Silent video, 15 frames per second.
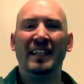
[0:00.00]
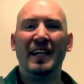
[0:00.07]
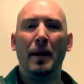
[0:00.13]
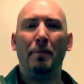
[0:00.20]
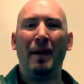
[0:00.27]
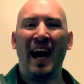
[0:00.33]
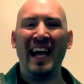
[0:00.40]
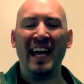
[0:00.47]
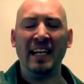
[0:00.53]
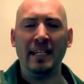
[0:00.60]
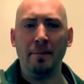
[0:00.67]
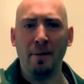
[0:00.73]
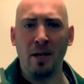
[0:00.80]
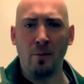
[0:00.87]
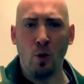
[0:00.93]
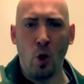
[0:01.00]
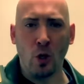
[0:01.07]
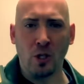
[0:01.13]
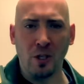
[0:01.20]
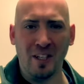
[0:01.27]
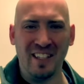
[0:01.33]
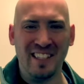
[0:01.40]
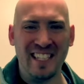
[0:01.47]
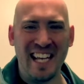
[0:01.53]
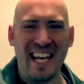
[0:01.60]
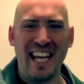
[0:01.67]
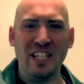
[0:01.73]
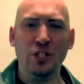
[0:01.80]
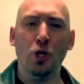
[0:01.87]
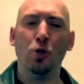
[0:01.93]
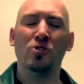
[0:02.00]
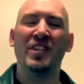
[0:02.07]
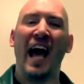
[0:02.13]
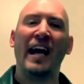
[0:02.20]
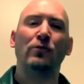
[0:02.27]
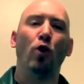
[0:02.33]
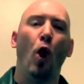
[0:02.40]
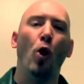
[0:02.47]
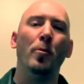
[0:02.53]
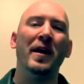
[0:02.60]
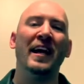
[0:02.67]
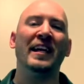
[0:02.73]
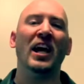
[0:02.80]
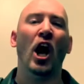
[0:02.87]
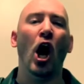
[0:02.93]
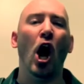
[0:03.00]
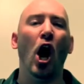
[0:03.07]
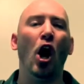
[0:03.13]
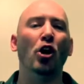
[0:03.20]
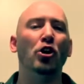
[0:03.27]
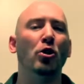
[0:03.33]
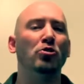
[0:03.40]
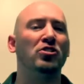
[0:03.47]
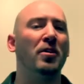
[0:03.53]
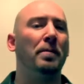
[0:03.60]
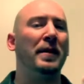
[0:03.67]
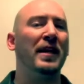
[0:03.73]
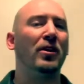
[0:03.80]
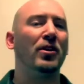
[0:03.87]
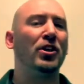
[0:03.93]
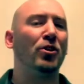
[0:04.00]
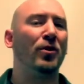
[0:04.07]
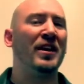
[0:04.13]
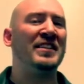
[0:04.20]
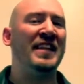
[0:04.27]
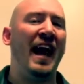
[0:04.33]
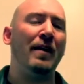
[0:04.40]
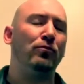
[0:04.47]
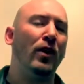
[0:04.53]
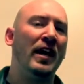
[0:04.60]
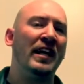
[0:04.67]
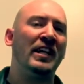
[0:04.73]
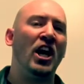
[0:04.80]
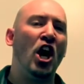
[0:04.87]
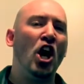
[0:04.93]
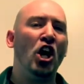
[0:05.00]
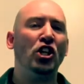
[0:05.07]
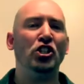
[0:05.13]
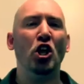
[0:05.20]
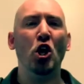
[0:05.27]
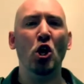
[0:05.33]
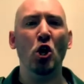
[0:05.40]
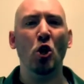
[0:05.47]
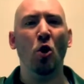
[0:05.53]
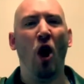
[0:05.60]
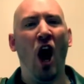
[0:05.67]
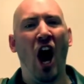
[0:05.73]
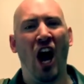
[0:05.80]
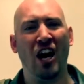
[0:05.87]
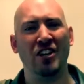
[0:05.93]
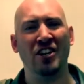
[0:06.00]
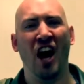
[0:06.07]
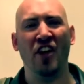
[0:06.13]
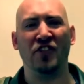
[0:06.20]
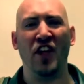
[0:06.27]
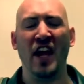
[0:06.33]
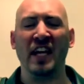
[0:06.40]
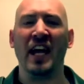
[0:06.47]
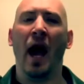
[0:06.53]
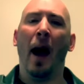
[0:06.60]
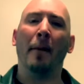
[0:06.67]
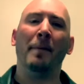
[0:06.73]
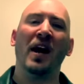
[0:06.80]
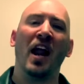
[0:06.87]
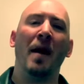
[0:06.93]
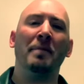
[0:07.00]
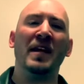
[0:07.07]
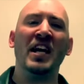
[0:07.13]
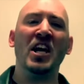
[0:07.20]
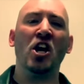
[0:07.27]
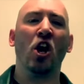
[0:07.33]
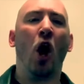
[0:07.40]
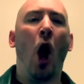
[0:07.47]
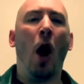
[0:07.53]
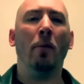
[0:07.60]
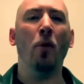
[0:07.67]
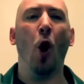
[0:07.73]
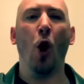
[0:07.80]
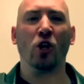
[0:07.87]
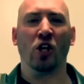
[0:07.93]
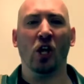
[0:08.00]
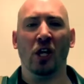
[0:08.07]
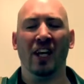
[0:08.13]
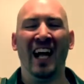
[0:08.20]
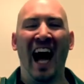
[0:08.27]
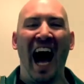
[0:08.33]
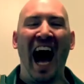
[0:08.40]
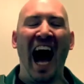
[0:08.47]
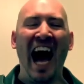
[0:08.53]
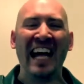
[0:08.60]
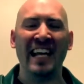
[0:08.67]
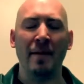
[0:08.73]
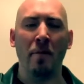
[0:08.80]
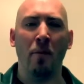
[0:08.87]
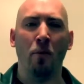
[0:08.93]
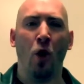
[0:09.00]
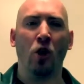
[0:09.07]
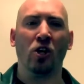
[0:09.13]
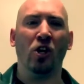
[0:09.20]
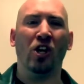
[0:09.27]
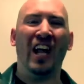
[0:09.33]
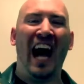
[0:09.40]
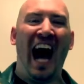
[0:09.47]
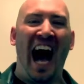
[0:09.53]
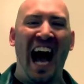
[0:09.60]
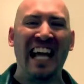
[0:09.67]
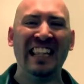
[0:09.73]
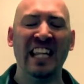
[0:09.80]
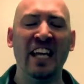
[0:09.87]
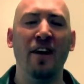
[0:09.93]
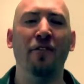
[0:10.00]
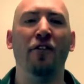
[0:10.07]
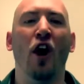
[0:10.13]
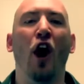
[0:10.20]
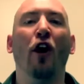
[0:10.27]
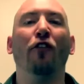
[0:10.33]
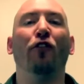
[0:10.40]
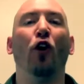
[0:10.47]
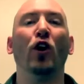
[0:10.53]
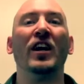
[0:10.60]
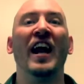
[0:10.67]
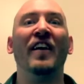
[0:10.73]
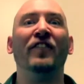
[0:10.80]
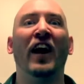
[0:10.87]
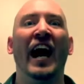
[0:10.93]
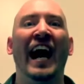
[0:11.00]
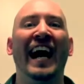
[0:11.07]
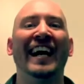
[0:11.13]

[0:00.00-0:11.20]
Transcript: by any mere mortal. And you, Zach Romig, although superior in that ring, you are nothing but a mere mortal. I am immortal. I live forever.